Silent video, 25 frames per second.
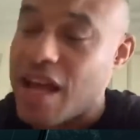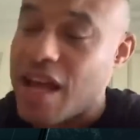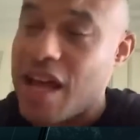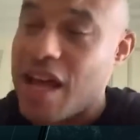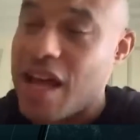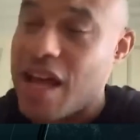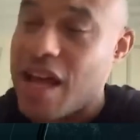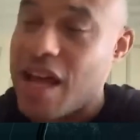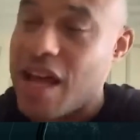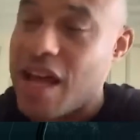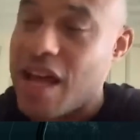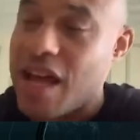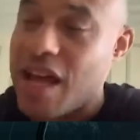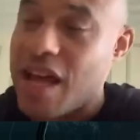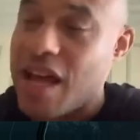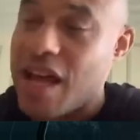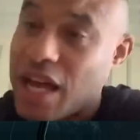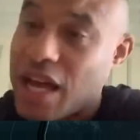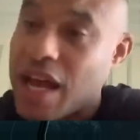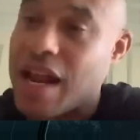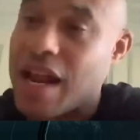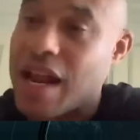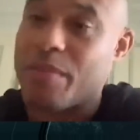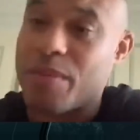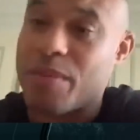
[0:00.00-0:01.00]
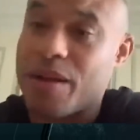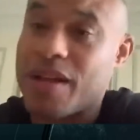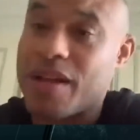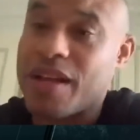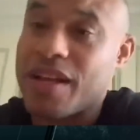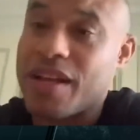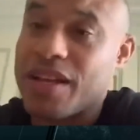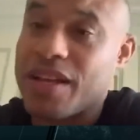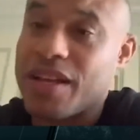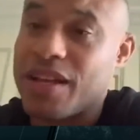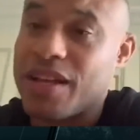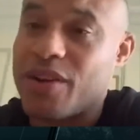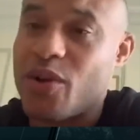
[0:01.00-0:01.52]
And I was like, hey, please
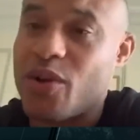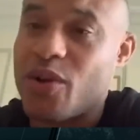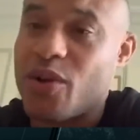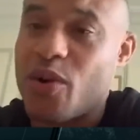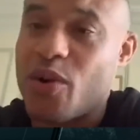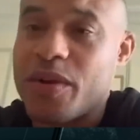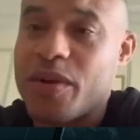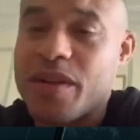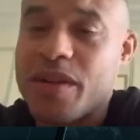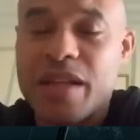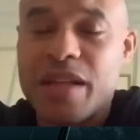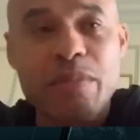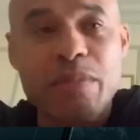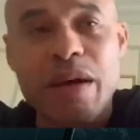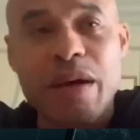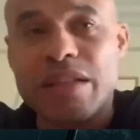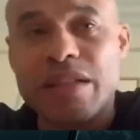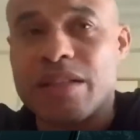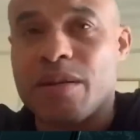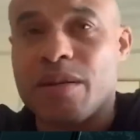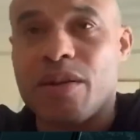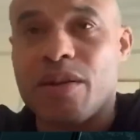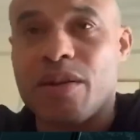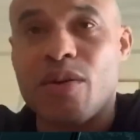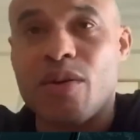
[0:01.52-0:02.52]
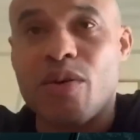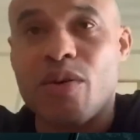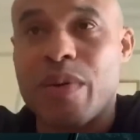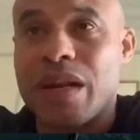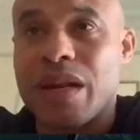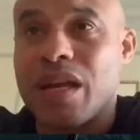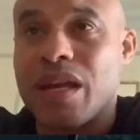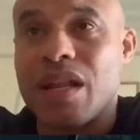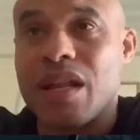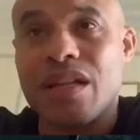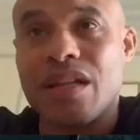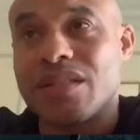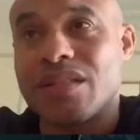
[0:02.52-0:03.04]
shut up you know.
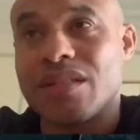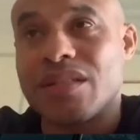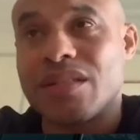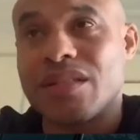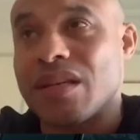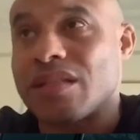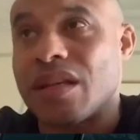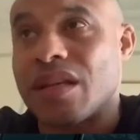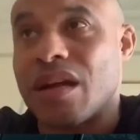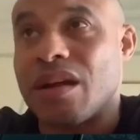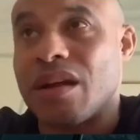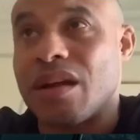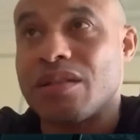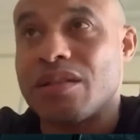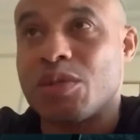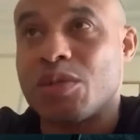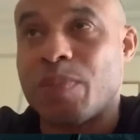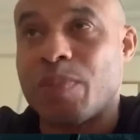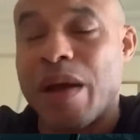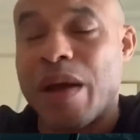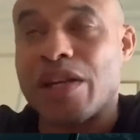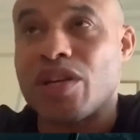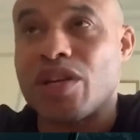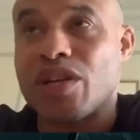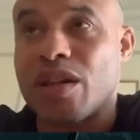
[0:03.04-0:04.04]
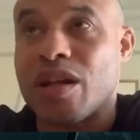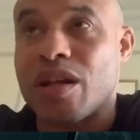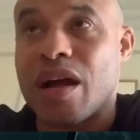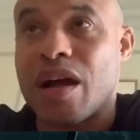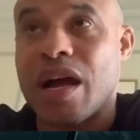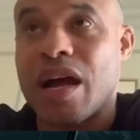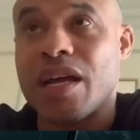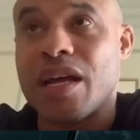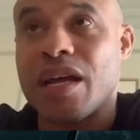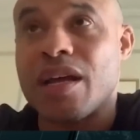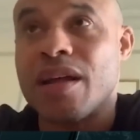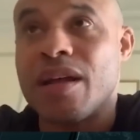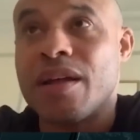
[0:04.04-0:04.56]
But you know, Beneil was just a
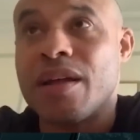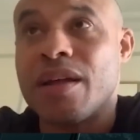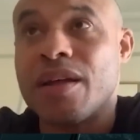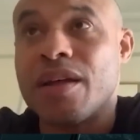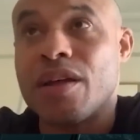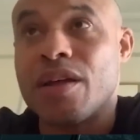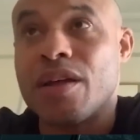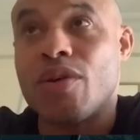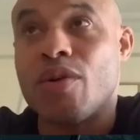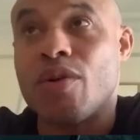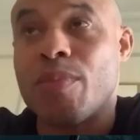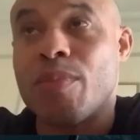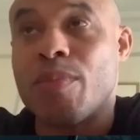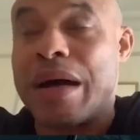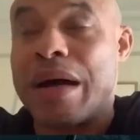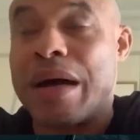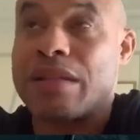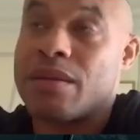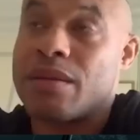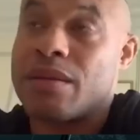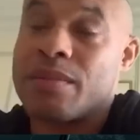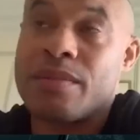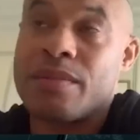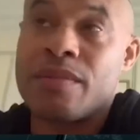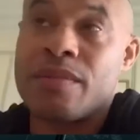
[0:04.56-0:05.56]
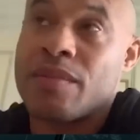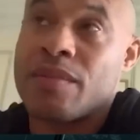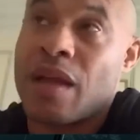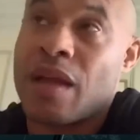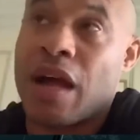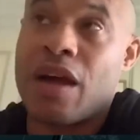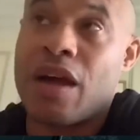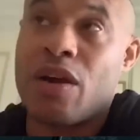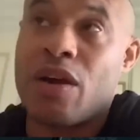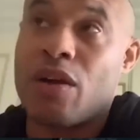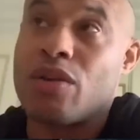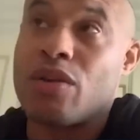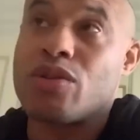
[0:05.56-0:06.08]
special guy, you know. But
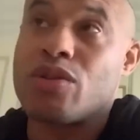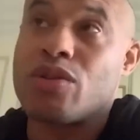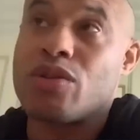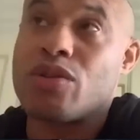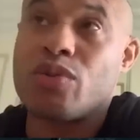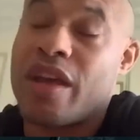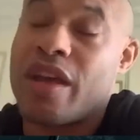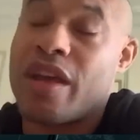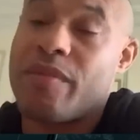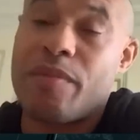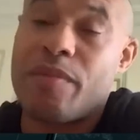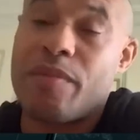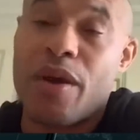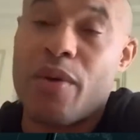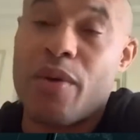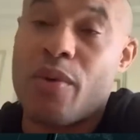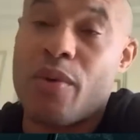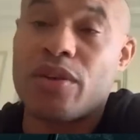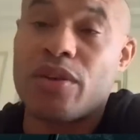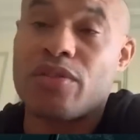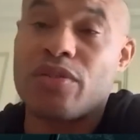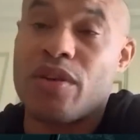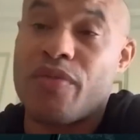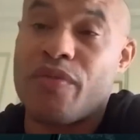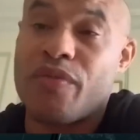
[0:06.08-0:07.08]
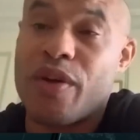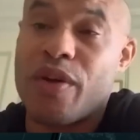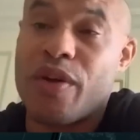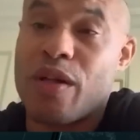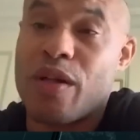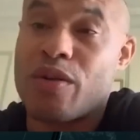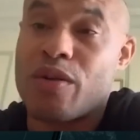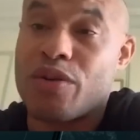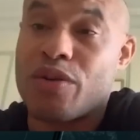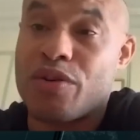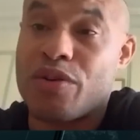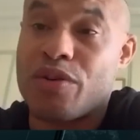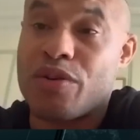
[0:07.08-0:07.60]
I also gave my word to
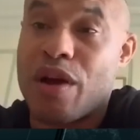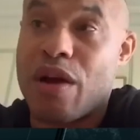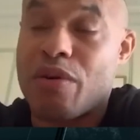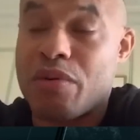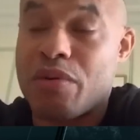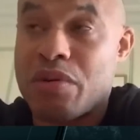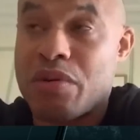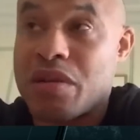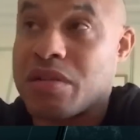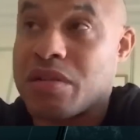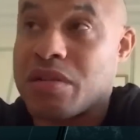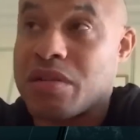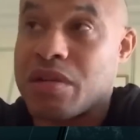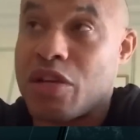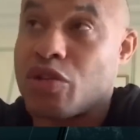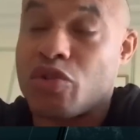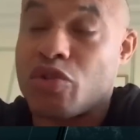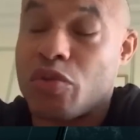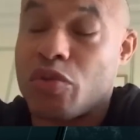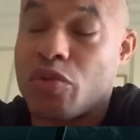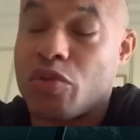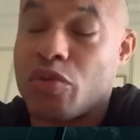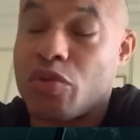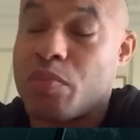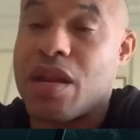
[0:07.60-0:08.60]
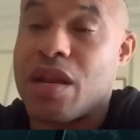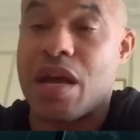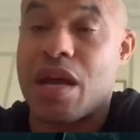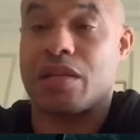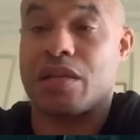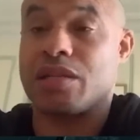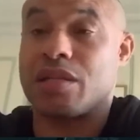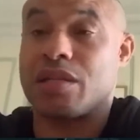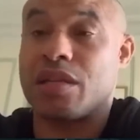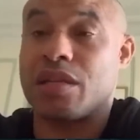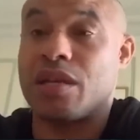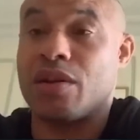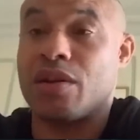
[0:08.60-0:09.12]
Rafael Cordeiro. He's, he should be
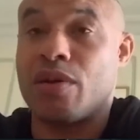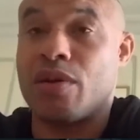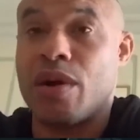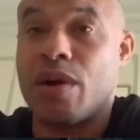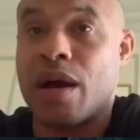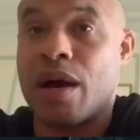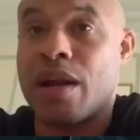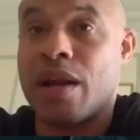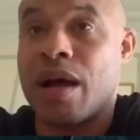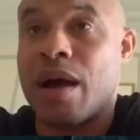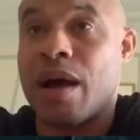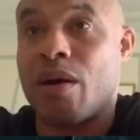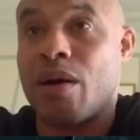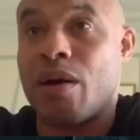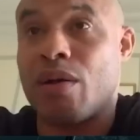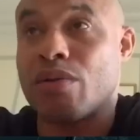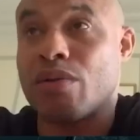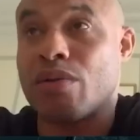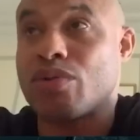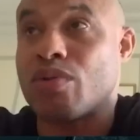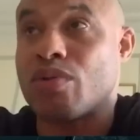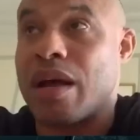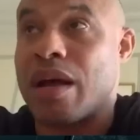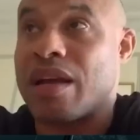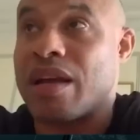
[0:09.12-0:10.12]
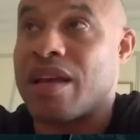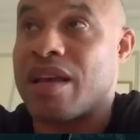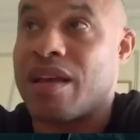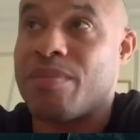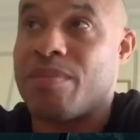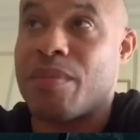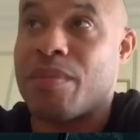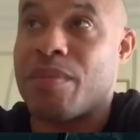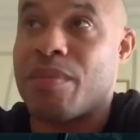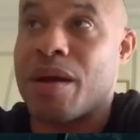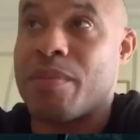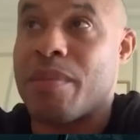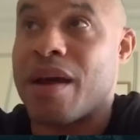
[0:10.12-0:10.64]
next, you know. And I also I
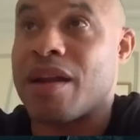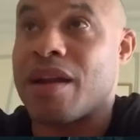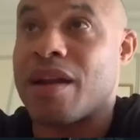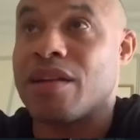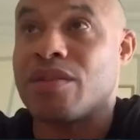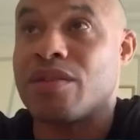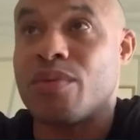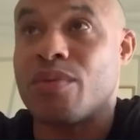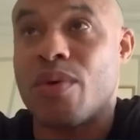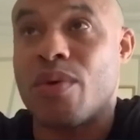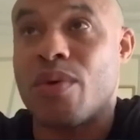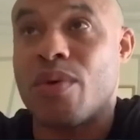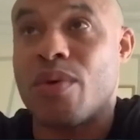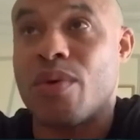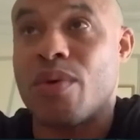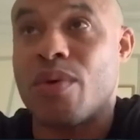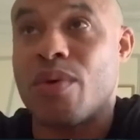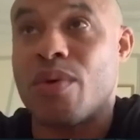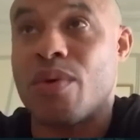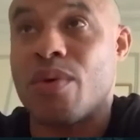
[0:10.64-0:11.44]
keep my man as a word.